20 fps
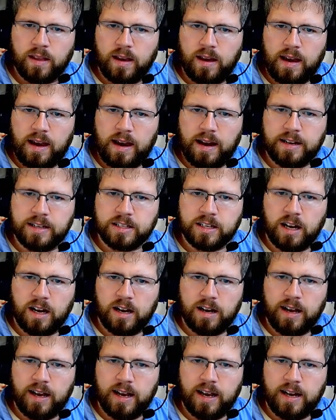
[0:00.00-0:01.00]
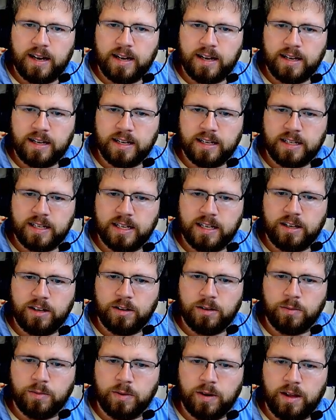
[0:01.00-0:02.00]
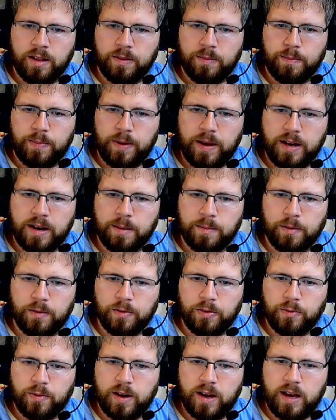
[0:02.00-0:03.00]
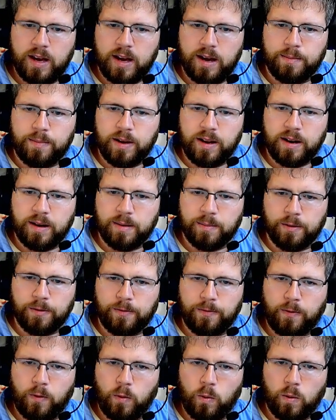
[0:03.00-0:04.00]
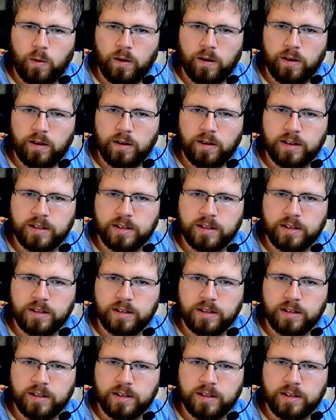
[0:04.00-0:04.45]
and it's gone ahead and continued with beat number three and beat number four. It's